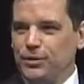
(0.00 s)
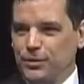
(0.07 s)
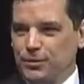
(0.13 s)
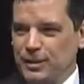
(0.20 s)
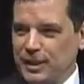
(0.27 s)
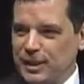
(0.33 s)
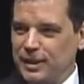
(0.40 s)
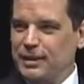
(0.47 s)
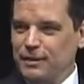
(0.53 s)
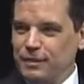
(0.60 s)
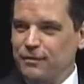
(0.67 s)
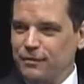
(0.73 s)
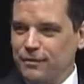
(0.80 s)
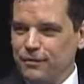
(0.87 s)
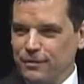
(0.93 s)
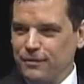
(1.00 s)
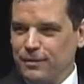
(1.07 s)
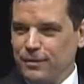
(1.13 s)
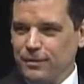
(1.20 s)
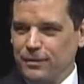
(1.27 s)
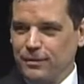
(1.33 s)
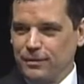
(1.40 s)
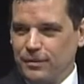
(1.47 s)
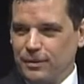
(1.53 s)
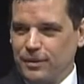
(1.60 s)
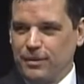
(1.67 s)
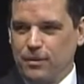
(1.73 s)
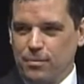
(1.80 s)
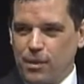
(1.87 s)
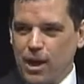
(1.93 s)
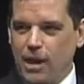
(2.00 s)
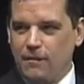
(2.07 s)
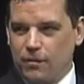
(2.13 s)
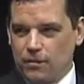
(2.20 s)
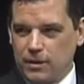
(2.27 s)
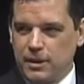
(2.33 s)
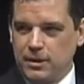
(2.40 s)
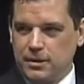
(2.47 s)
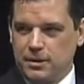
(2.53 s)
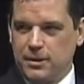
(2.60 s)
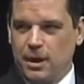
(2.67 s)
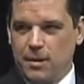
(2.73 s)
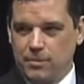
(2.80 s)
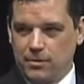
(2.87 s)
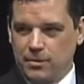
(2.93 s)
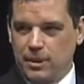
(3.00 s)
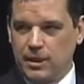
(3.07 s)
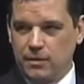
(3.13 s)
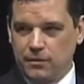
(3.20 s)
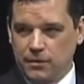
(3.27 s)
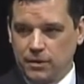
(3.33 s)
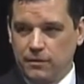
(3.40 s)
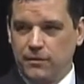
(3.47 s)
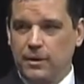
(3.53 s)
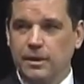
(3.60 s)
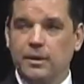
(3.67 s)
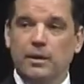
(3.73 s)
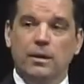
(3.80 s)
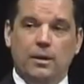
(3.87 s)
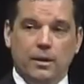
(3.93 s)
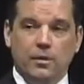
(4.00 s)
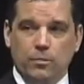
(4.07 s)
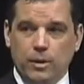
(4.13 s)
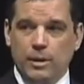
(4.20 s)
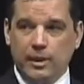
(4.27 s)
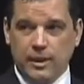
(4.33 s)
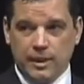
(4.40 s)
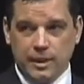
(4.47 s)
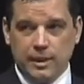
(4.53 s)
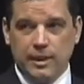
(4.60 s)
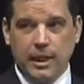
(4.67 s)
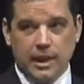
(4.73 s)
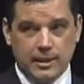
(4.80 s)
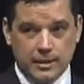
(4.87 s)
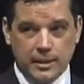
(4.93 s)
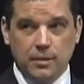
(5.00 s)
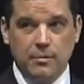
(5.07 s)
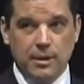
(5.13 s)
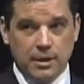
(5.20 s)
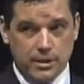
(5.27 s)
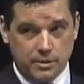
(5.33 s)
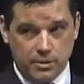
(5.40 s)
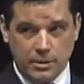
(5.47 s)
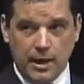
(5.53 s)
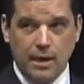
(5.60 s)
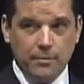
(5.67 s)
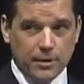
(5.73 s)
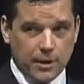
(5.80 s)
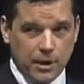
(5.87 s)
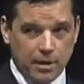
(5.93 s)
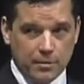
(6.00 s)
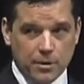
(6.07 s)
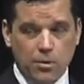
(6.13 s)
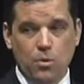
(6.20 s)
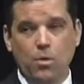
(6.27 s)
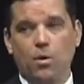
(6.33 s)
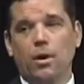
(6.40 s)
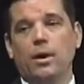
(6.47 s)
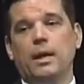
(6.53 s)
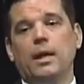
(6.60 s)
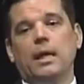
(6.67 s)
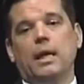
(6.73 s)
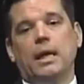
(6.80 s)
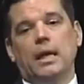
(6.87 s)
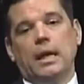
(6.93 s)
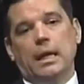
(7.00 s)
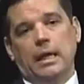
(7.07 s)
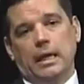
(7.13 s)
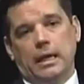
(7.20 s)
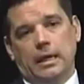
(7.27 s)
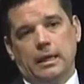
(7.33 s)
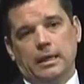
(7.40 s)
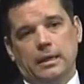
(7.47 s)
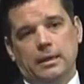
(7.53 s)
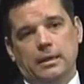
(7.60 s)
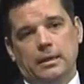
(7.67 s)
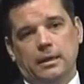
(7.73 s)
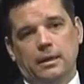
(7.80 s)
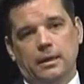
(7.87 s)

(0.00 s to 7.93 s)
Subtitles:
to receive apply for Race to the Top and receive those funds was that states had to commit to adopt the Common Core, and